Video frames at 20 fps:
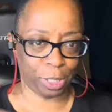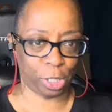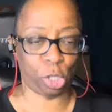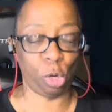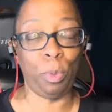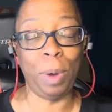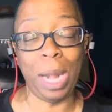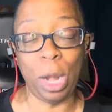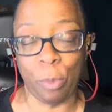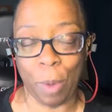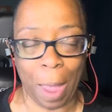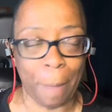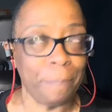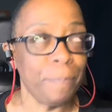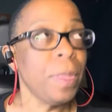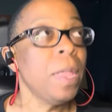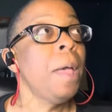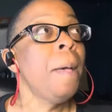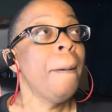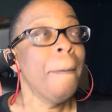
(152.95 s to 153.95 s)
So anyway,
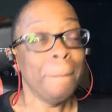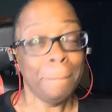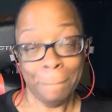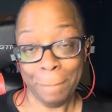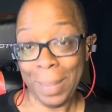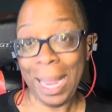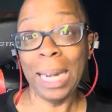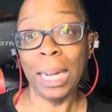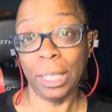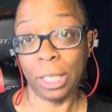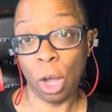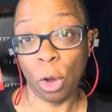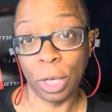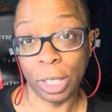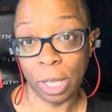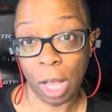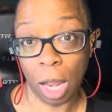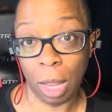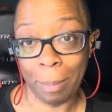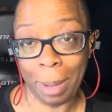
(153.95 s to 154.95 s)
Mila told
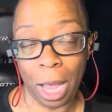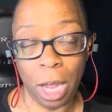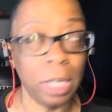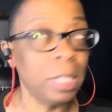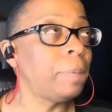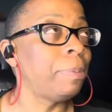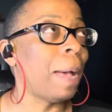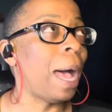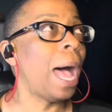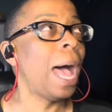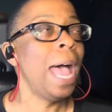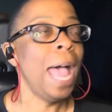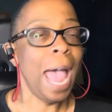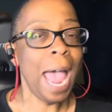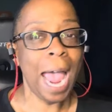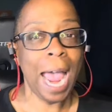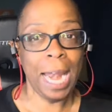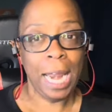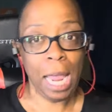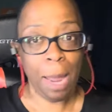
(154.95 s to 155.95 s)
us all about her spa,
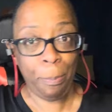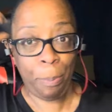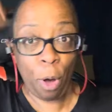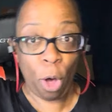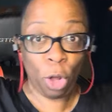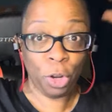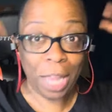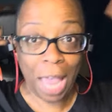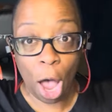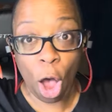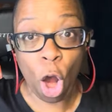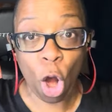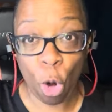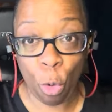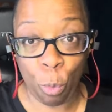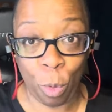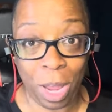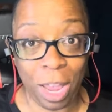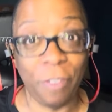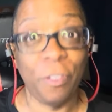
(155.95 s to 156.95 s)
and he pulled out her
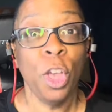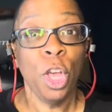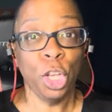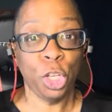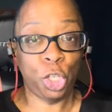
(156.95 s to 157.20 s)
weave.